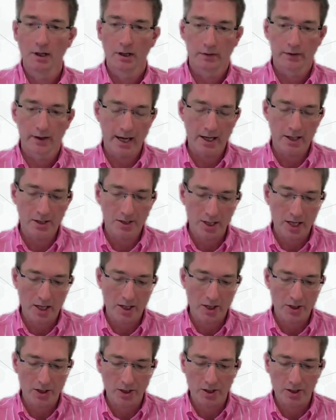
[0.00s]
The next
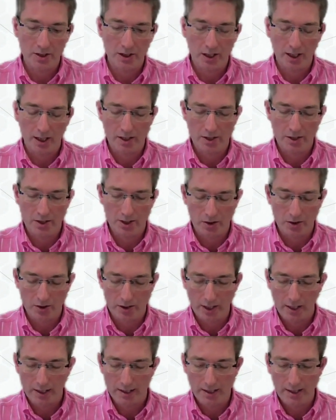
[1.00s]
section, it's a good
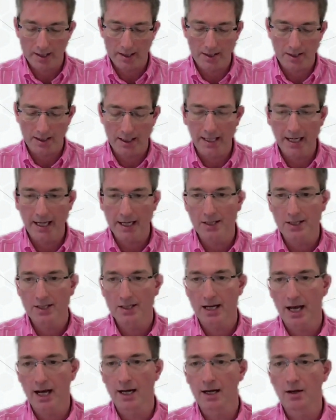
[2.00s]
idea to
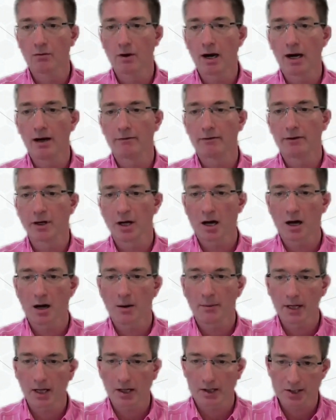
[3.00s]
list any relevant
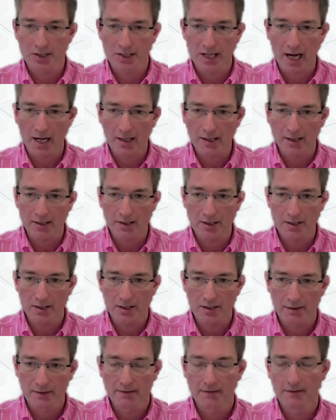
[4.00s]
harmonized
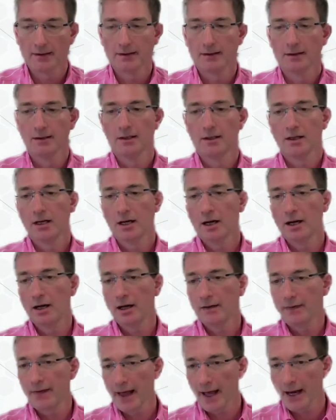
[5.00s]
standards.
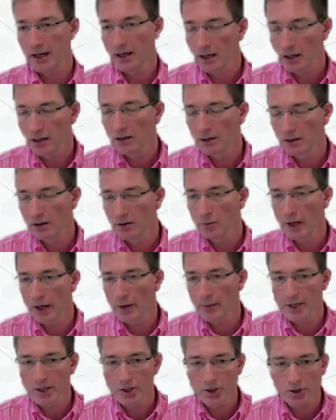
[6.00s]
And then the way
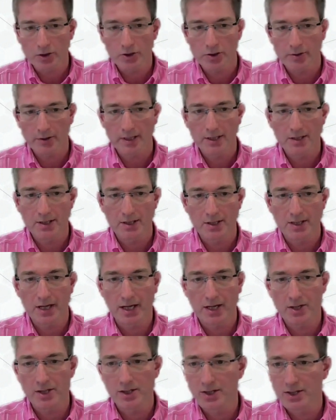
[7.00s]
we structure it is that
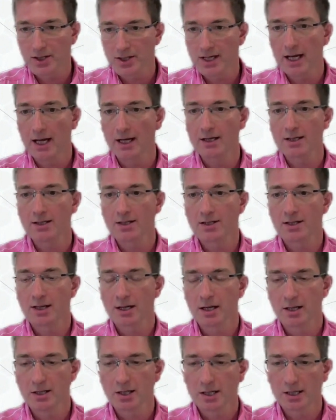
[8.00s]
section 6
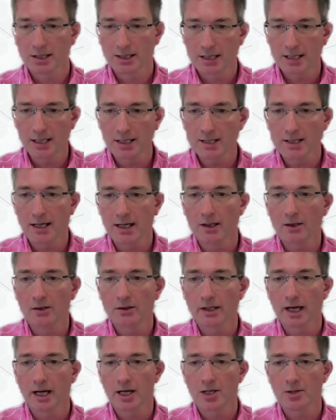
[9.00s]
is a detailed
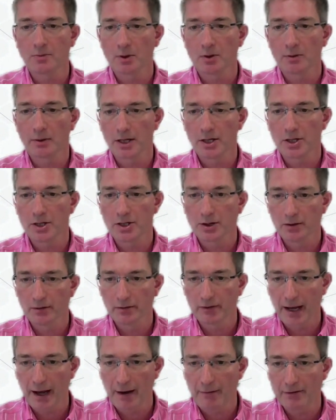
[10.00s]
exploration of
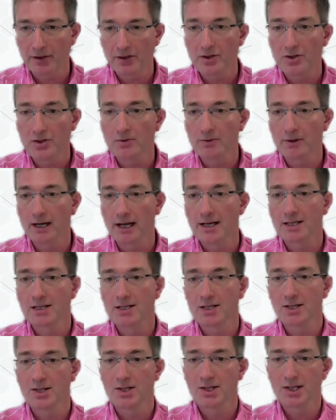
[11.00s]
the evidence
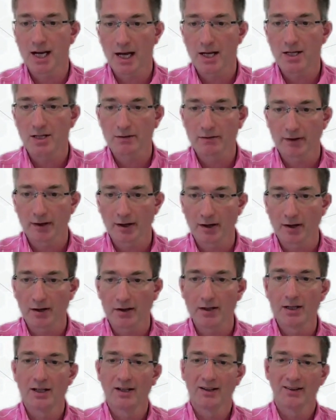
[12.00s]
related to state of the art.
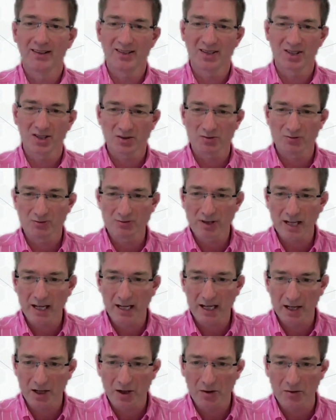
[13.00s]
This is a
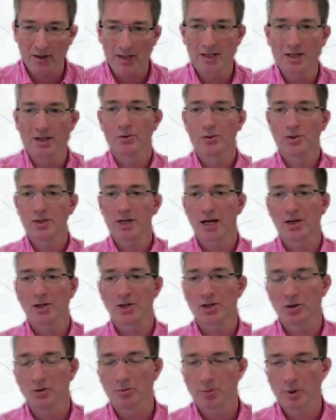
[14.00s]
really critical
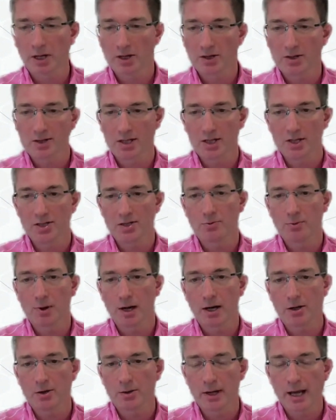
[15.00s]
section because this is where
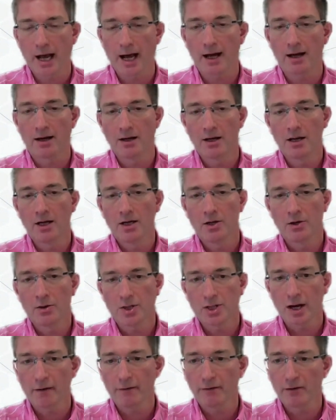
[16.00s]
you get your
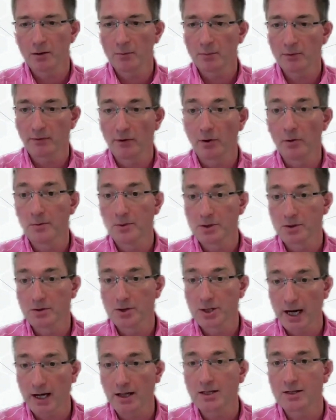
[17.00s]
safety and performance
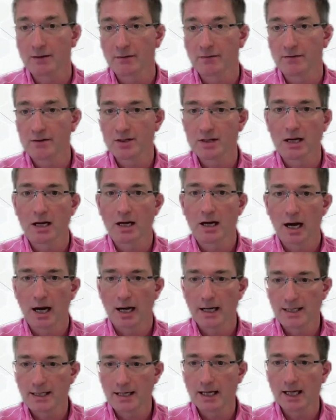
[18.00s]
objectives,
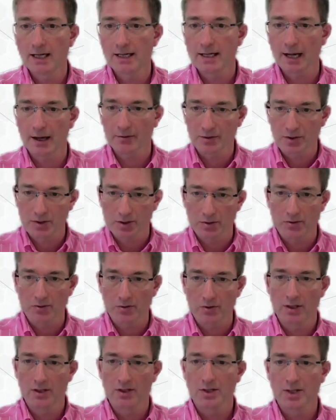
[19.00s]
ideally down to
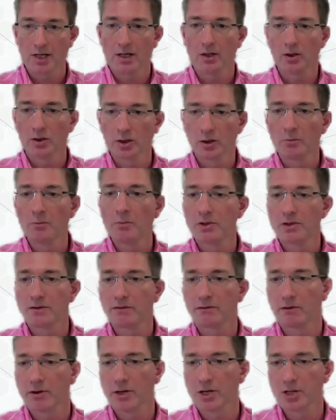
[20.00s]
single numbers
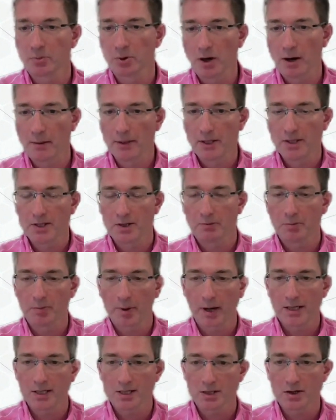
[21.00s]
for each parameter
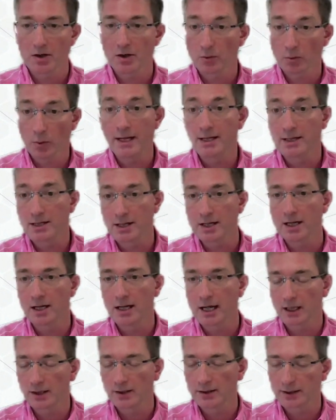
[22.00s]
based on a weighted
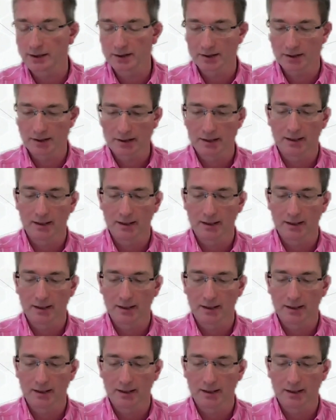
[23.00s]
analysis.